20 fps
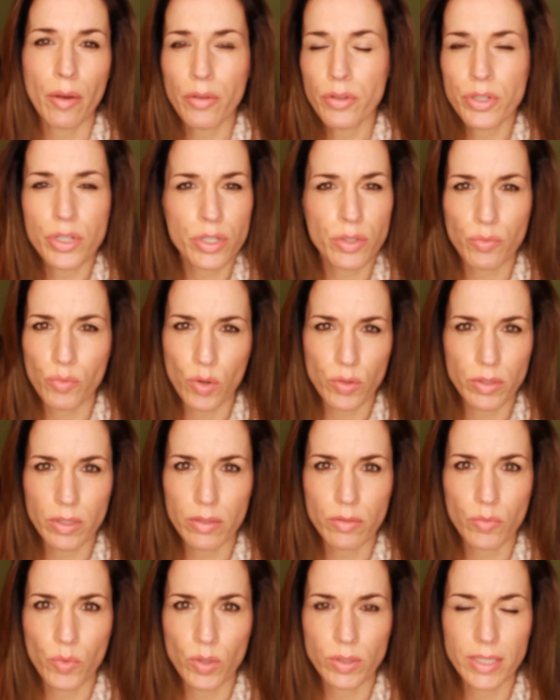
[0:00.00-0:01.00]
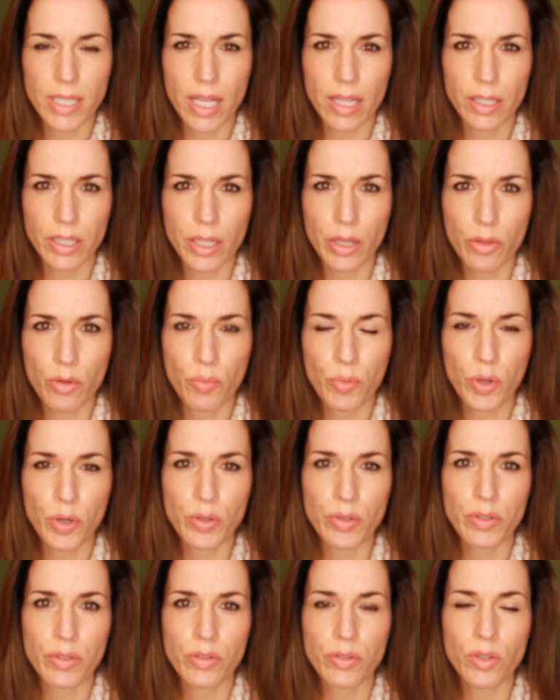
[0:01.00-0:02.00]
just won't tell another
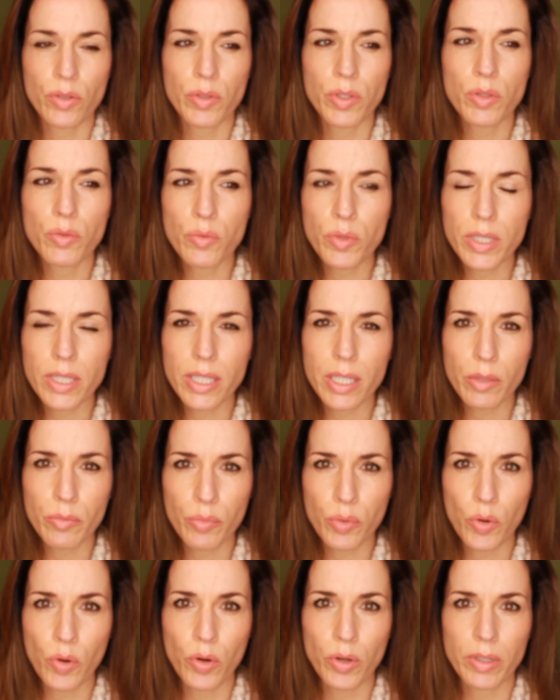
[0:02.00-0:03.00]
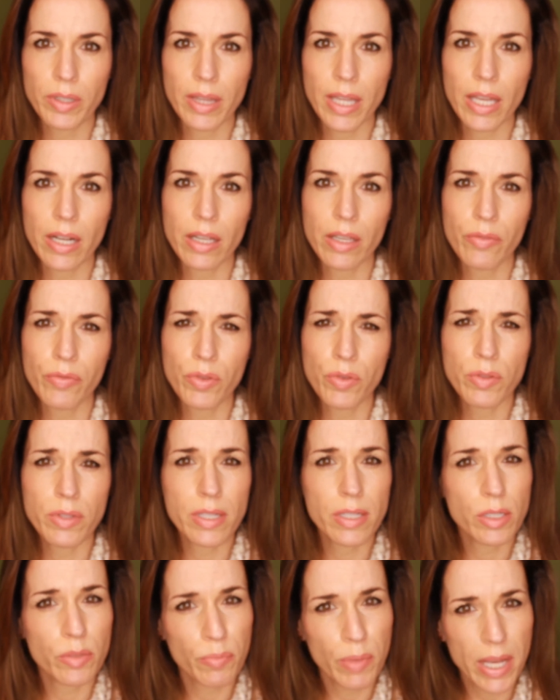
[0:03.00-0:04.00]
person. So it's really important that if you
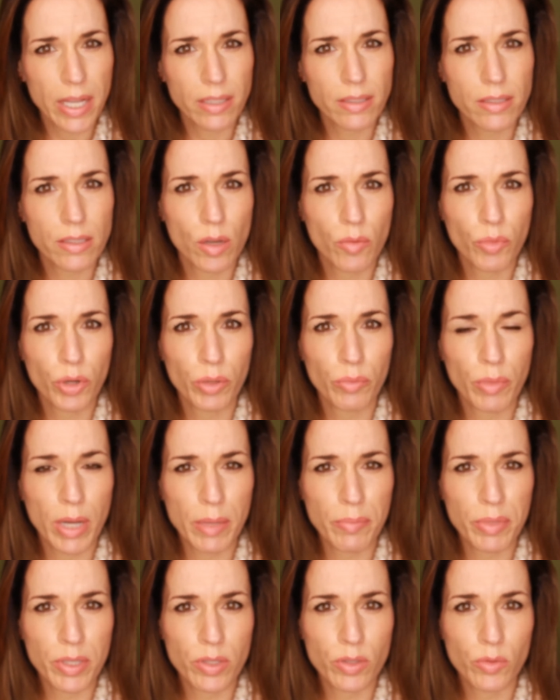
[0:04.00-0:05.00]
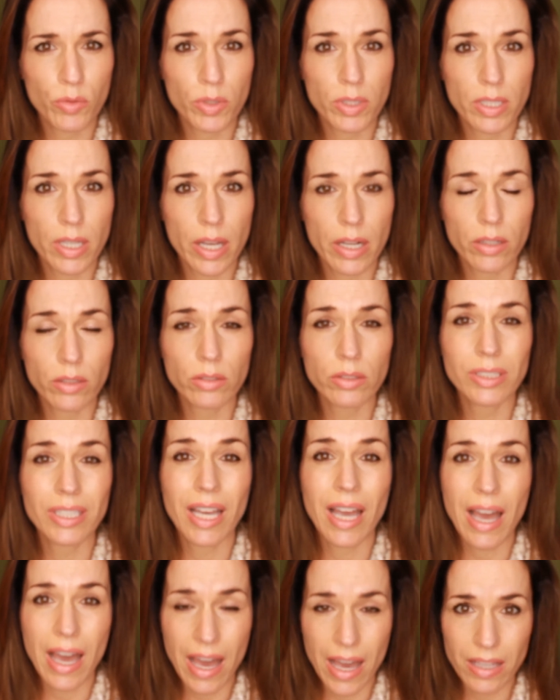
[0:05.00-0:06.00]
suspect someone might be suicidal,
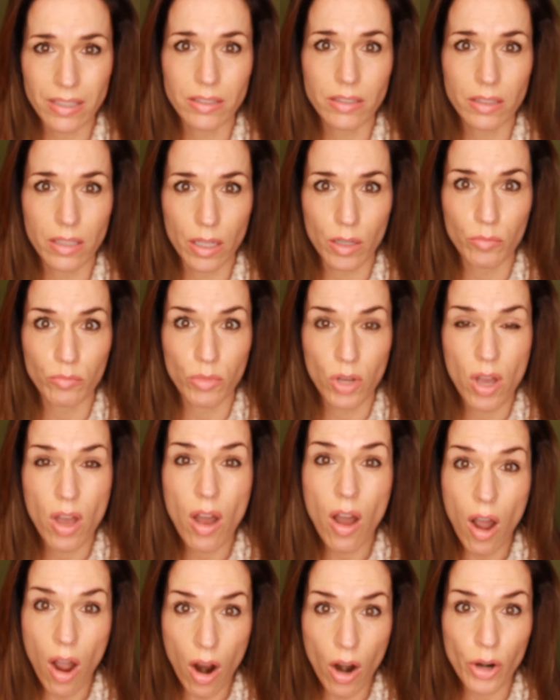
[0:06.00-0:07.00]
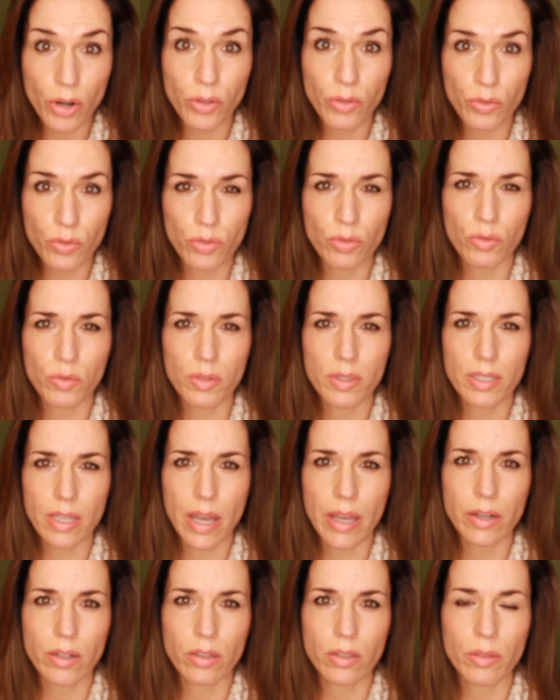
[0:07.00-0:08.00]
to ask them, are you
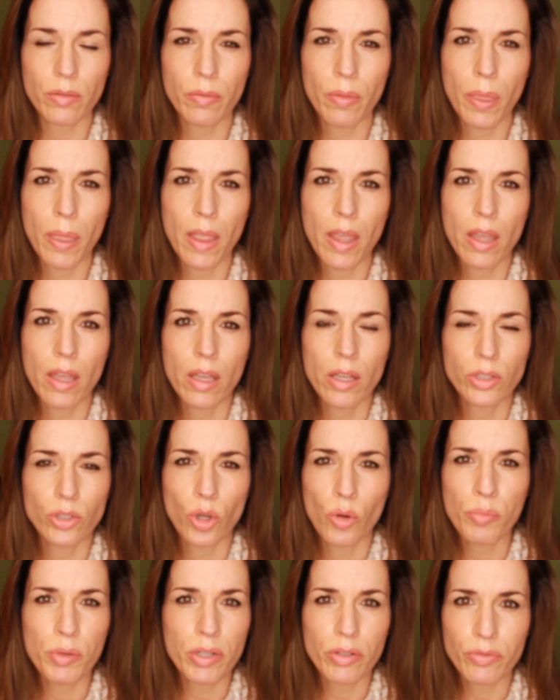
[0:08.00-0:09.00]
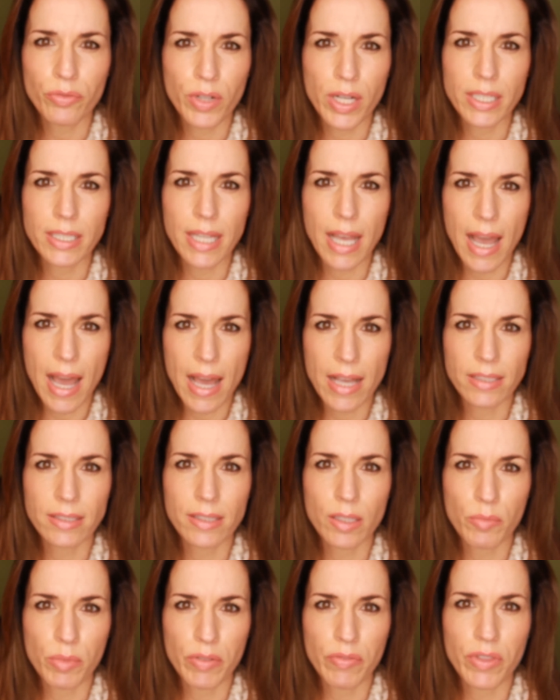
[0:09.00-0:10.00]
suicidal? Don't be afraid to
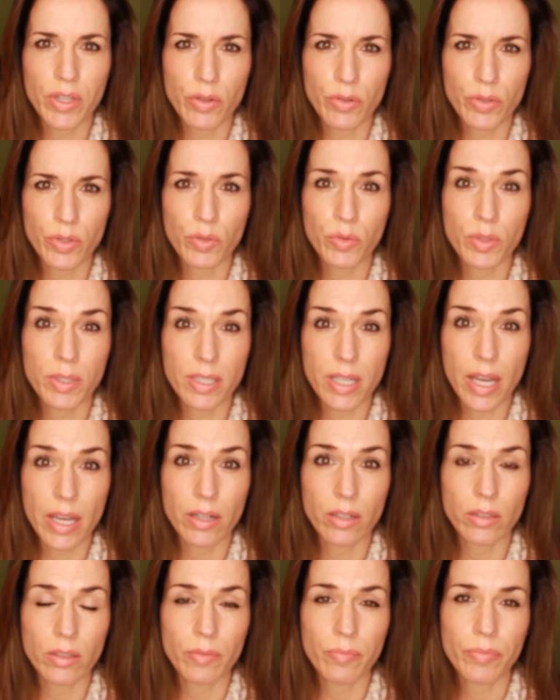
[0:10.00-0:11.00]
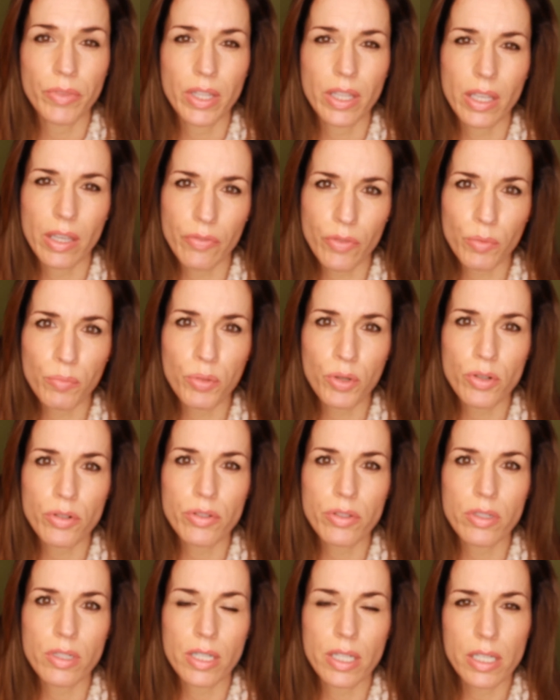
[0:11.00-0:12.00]
ask them if they're suicidal. If a
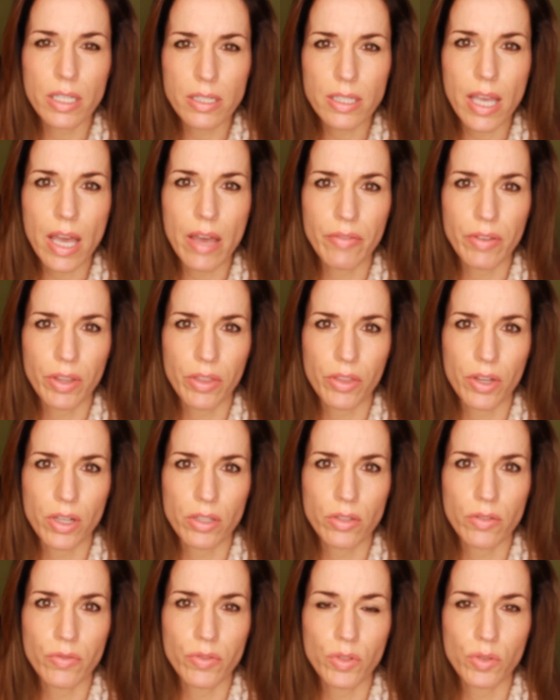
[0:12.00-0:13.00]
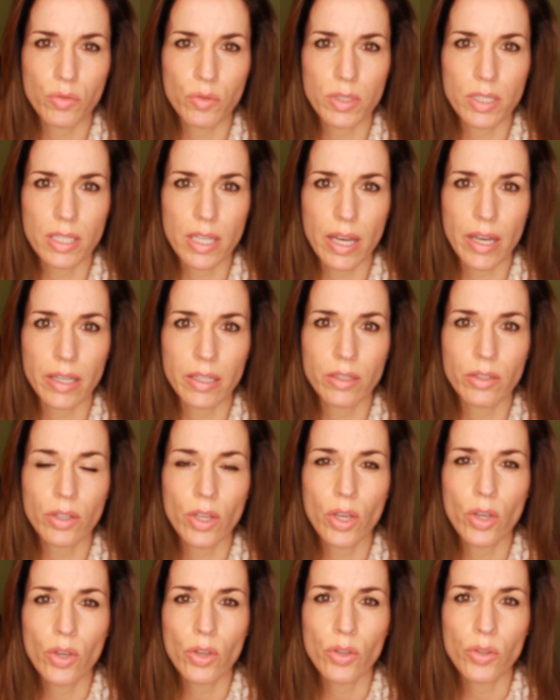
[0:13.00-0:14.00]
person is having thoughts of suicide,
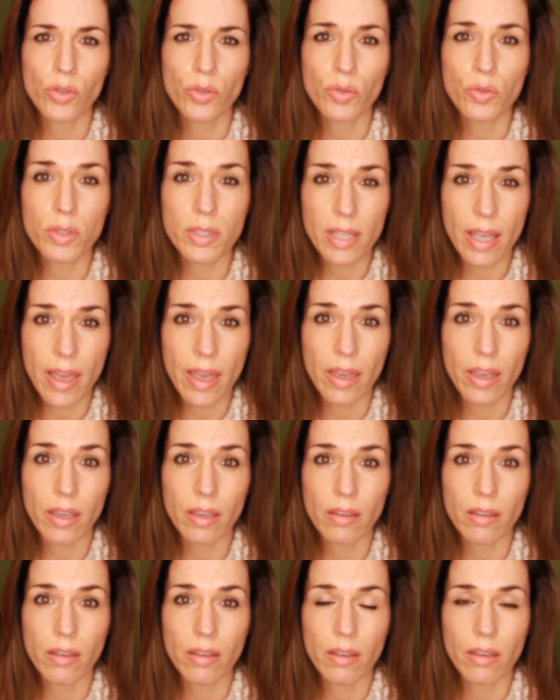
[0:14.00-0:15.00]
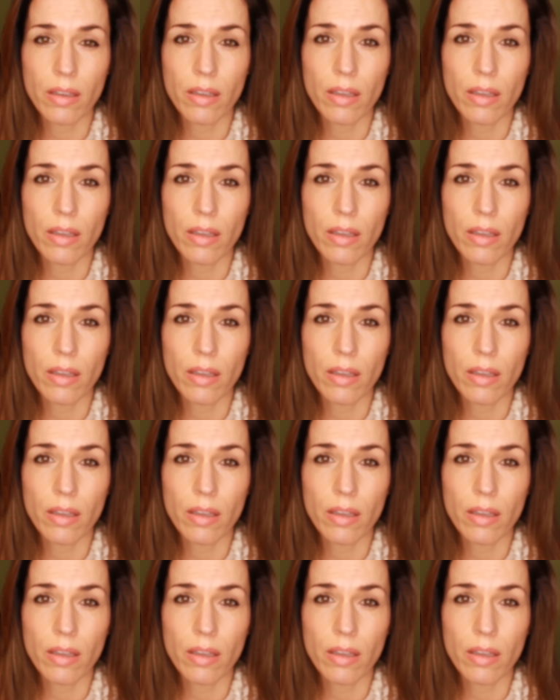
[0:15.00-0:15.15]
you saying,